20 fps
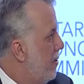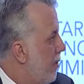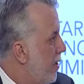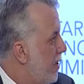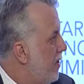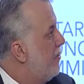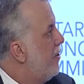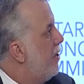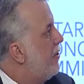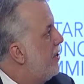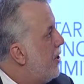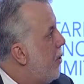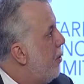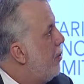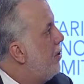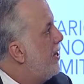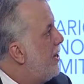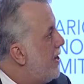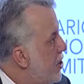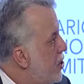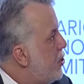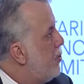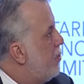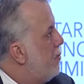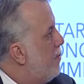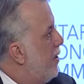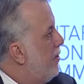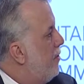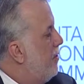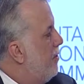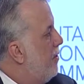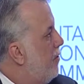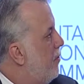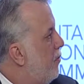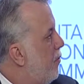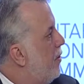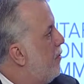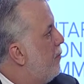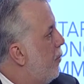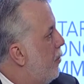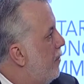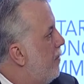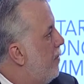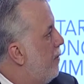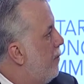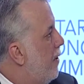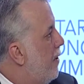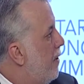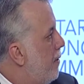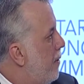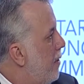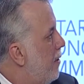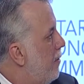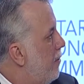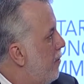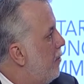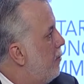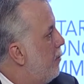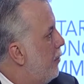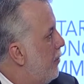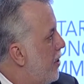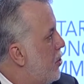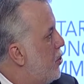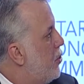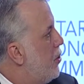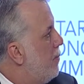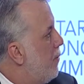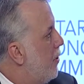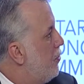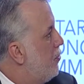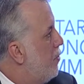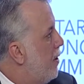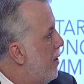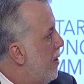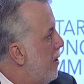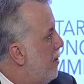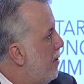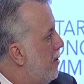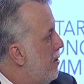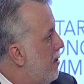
Well, it's not the only issue about transport in, in, in transportation in Montreal.